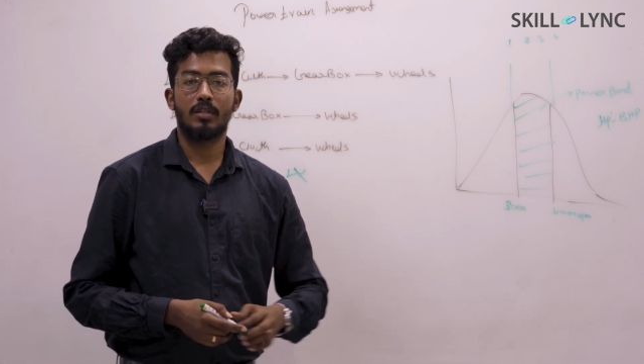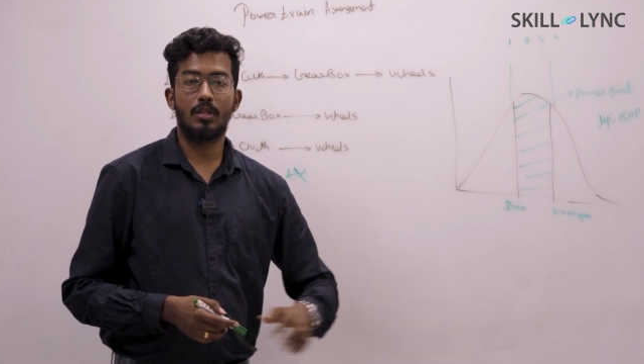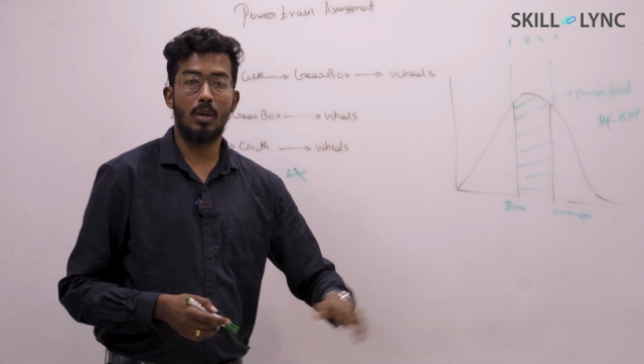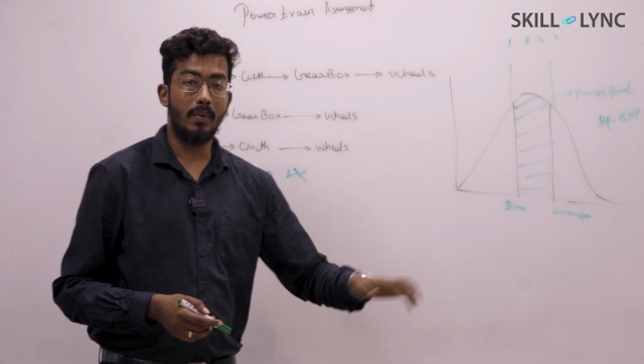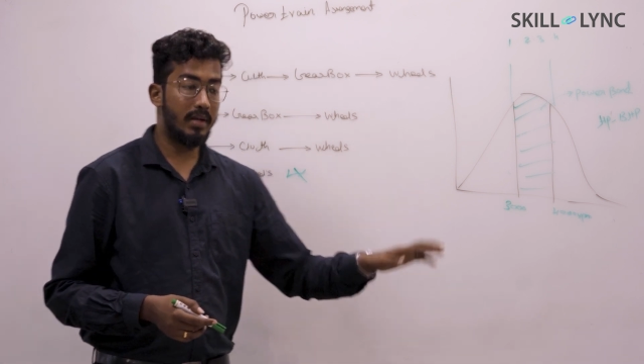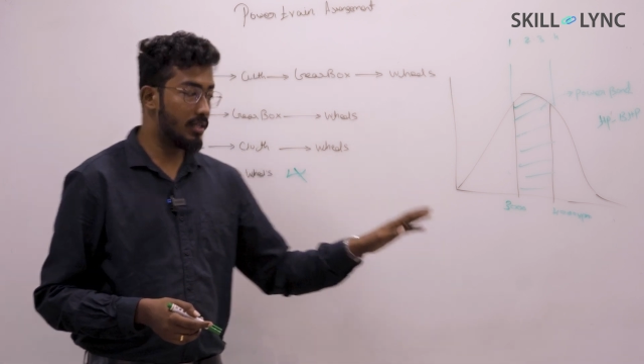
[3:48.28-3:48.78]

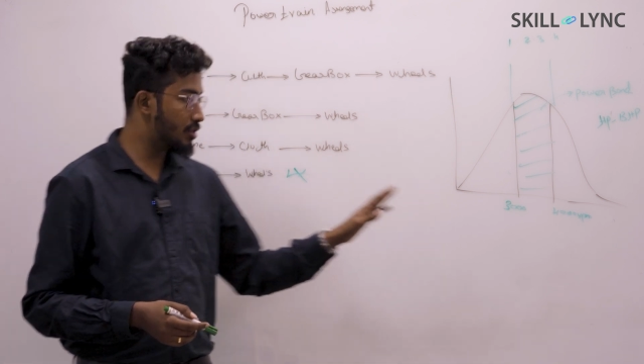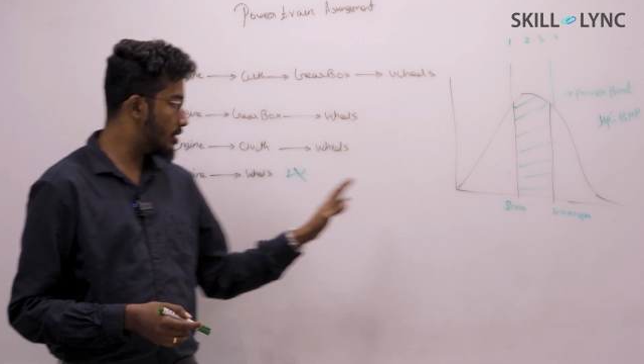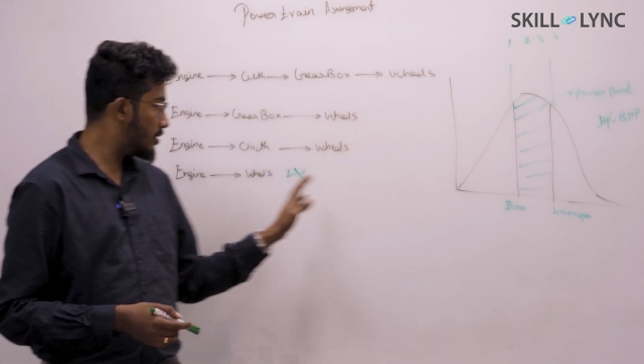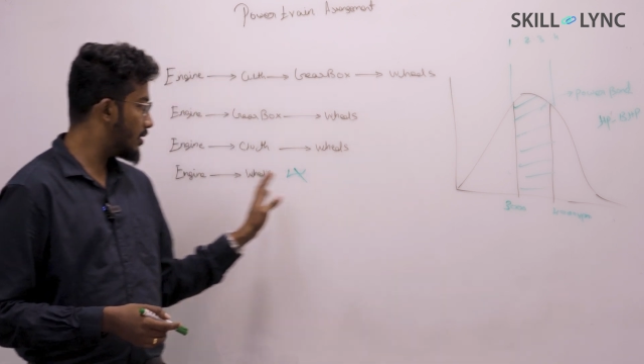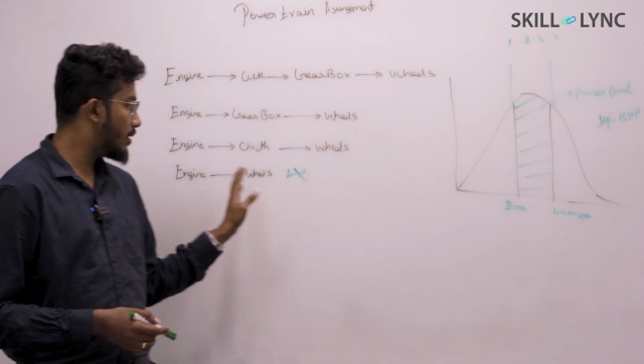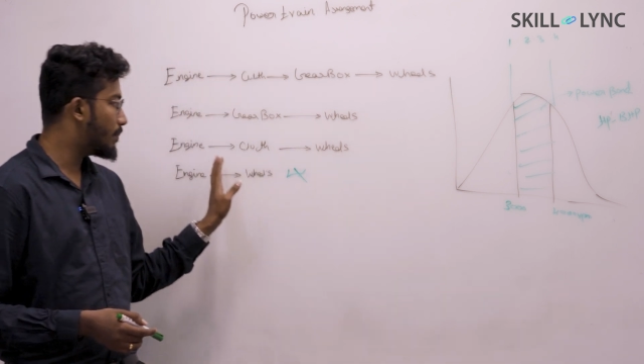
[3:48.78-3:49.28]
You have an
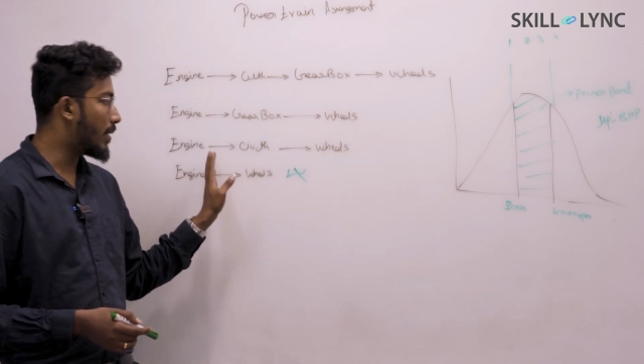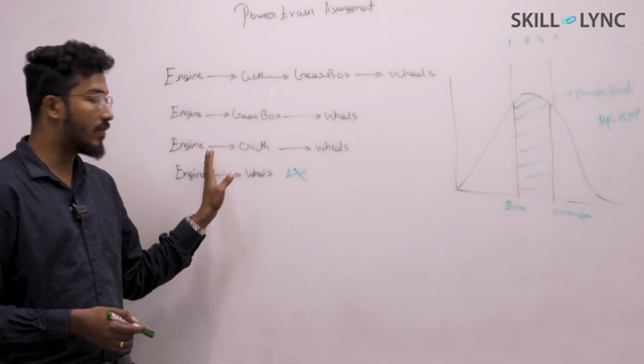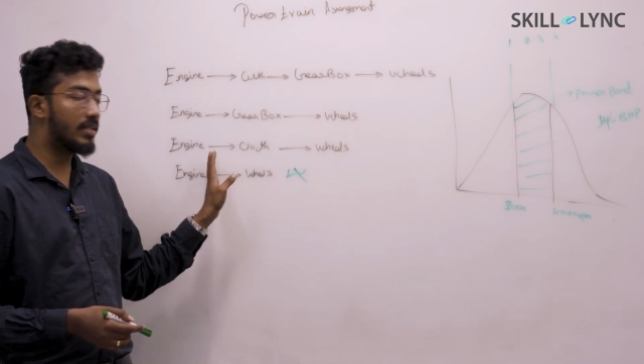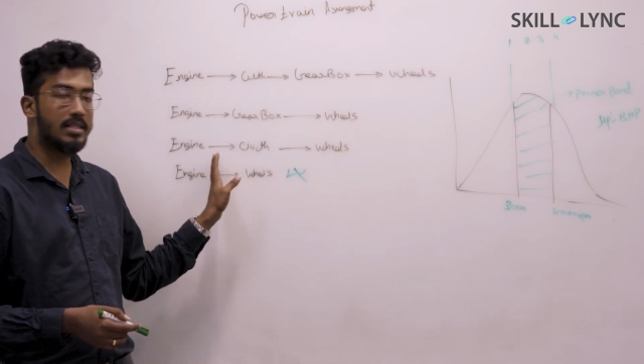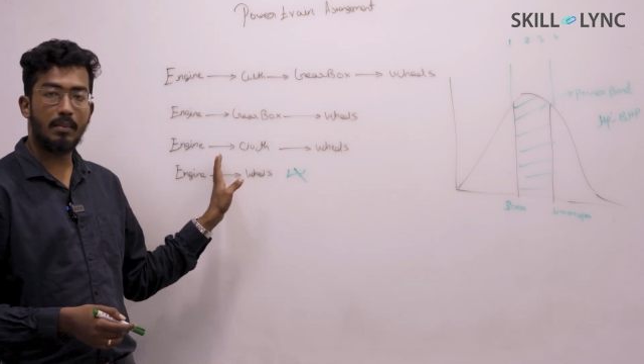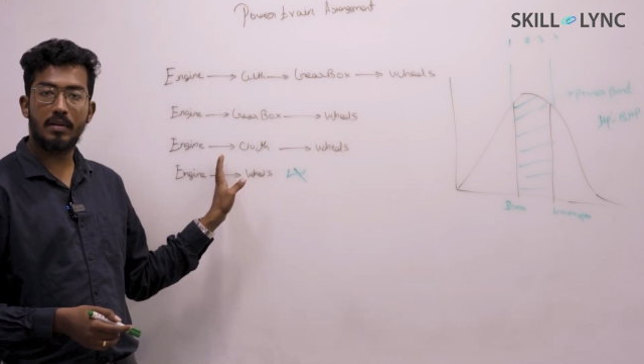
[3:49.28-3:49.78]
engine,
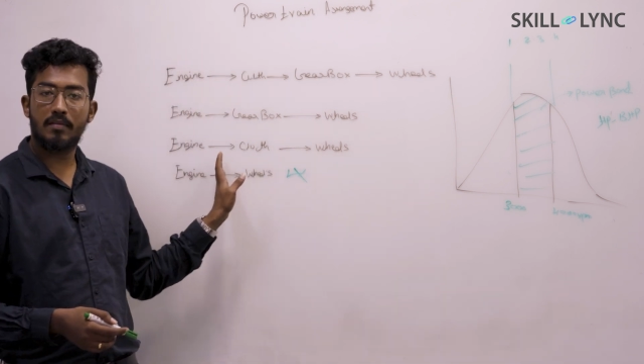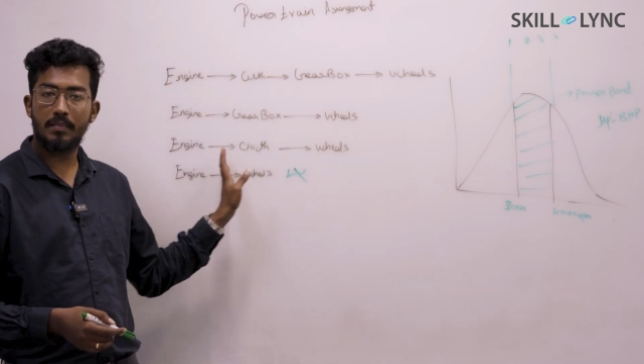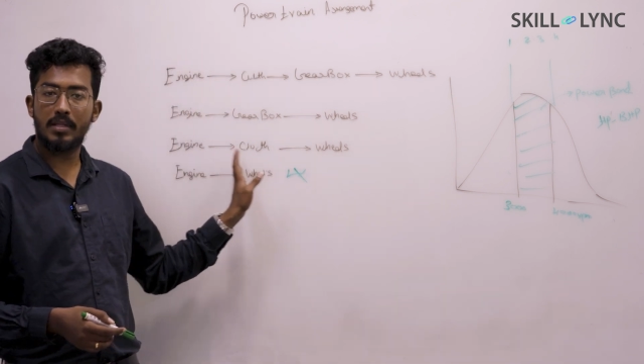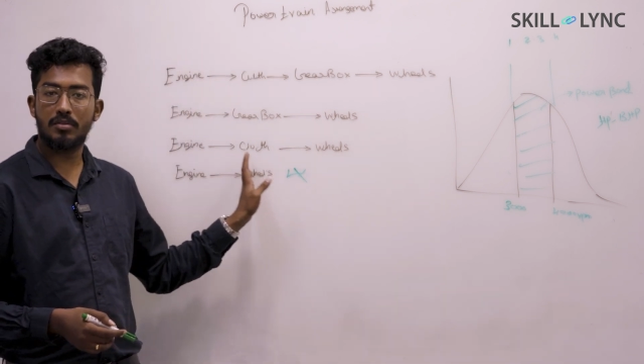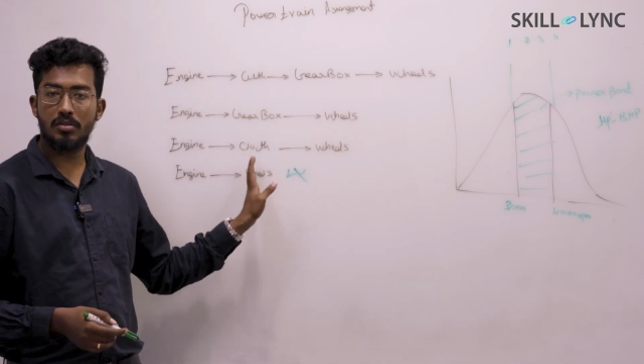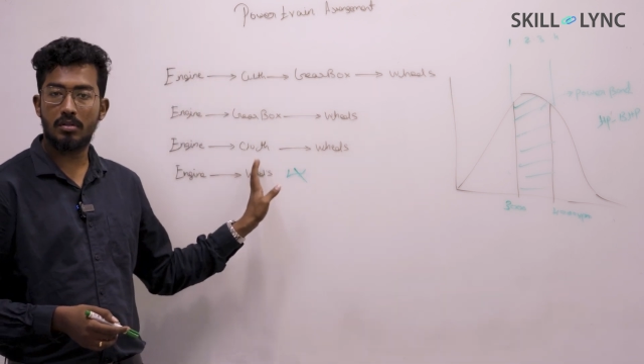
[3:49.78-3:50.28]
power is coming from
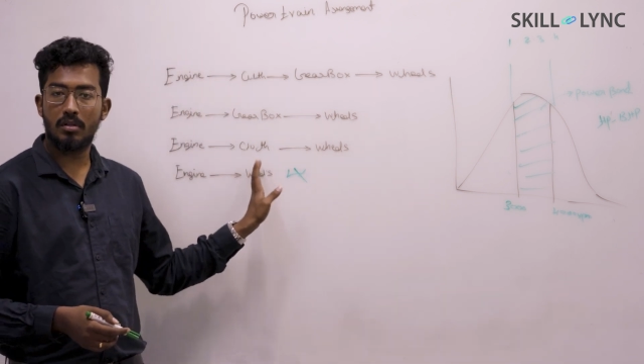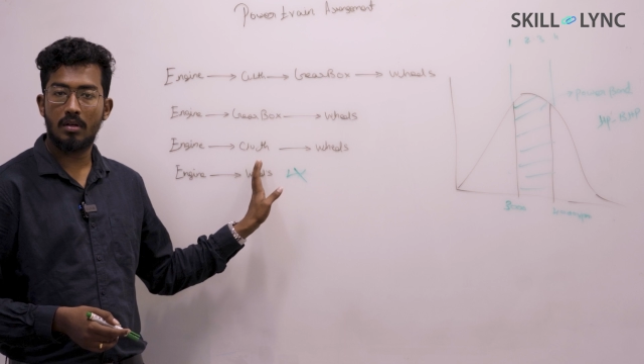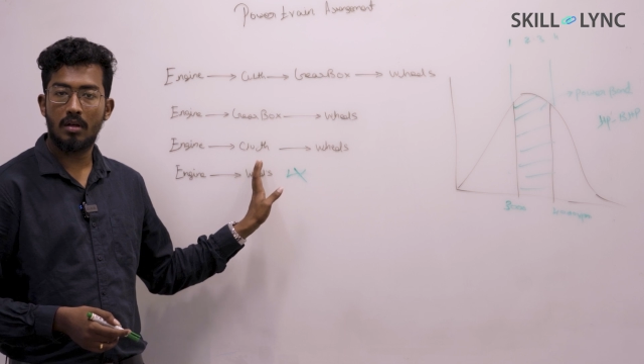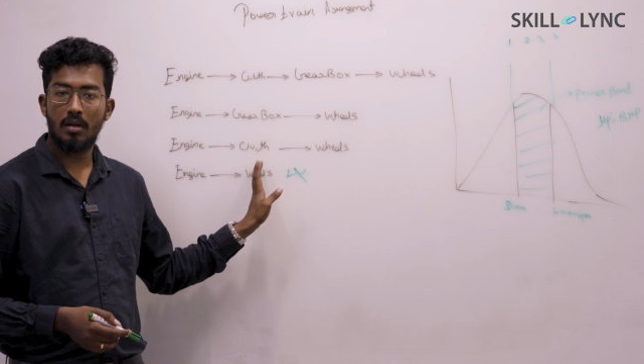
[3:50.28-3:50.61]
the engine.